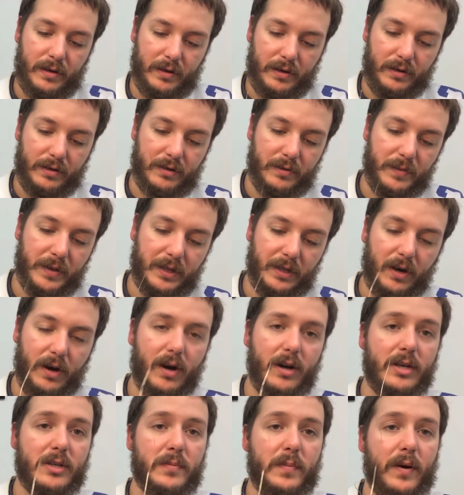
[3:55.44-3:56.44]
And to me, the
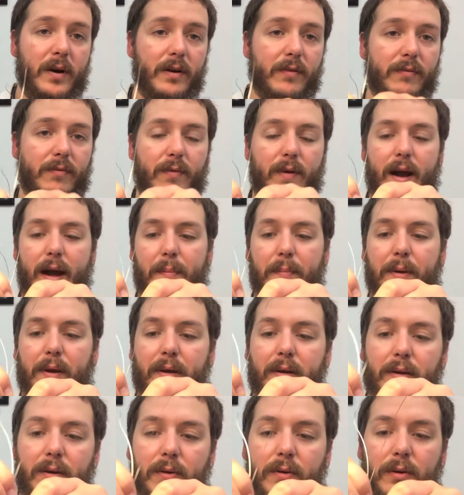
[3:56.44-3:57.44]
hardest part of
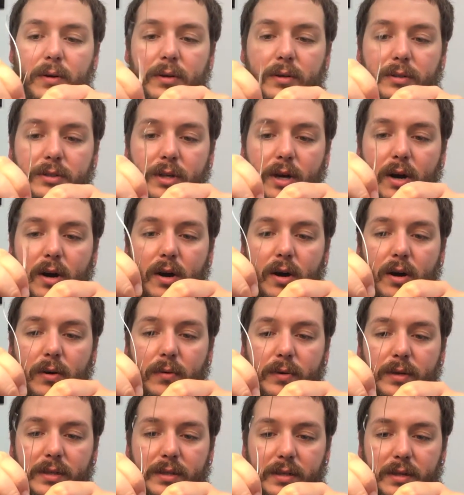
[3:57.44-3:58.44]
wrapping a coil is
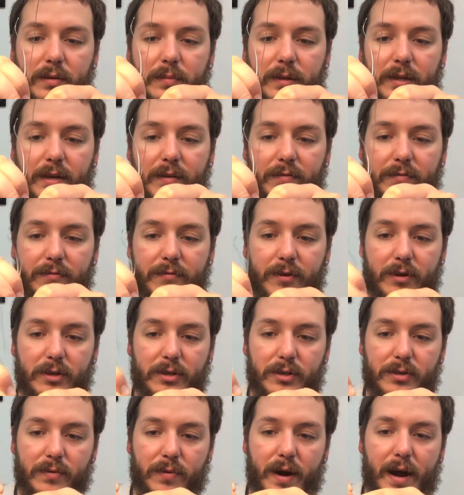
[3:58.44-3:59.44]
always going to be that
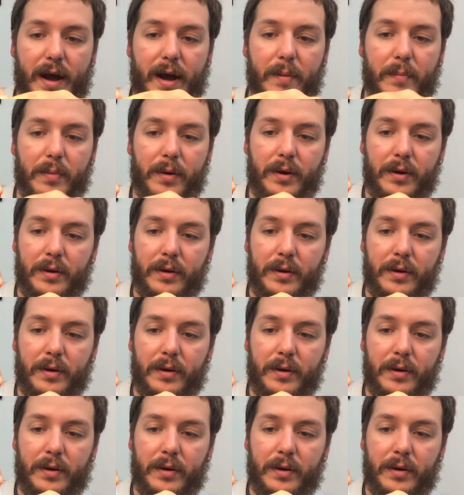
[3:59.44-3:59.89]
first wrap.